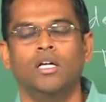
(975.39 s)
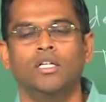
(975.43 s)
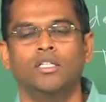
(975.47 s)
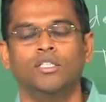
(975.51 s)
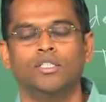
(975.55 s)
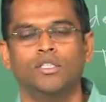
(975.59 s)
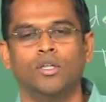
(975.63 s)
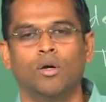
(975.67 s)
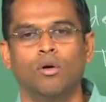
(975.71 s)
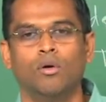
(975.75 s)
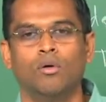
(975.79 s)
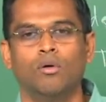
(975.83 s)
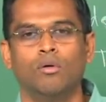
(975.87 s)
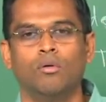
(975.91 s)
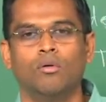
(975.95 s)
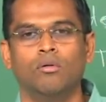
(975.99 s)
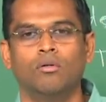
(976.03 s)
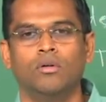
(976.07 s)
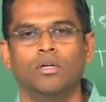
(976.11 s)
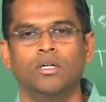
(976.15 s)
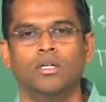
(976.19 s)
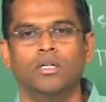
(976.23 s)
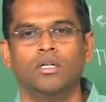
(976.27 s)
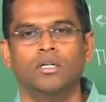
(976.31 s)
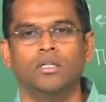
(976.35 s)
So,
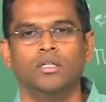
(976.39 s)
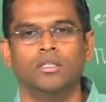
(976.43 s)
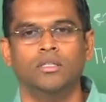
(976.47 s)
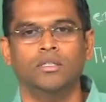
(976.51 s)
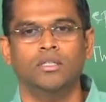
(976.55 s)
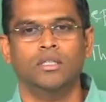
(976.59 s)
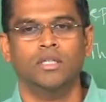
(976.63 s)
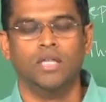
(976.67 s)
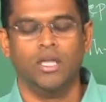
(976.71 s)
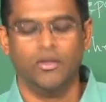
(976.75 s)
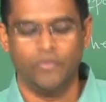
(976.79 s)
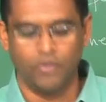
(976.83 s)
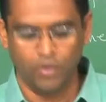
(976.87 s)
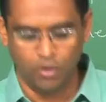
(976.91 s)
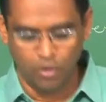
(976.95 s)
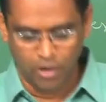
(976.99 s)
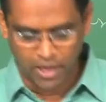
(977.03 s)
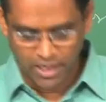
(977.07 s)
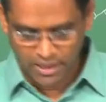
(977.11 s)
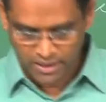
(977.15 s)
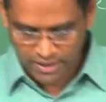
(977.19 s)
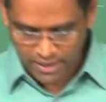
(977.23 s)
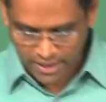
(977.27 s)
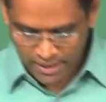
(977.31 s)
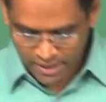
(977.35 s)
if you look
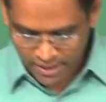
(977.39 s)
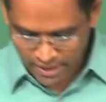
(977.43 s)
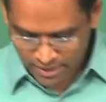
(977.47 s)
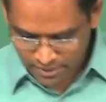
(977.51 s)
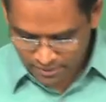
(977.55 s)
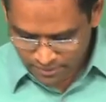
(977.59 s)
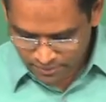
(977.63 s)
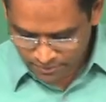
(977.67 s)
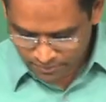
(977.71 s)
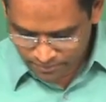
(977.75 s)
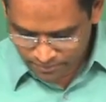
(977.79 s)
at the